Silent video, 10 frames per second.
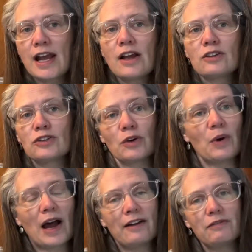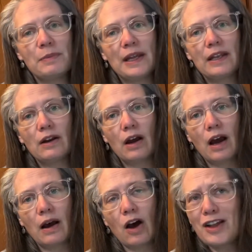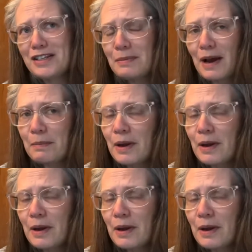So I've been on Depop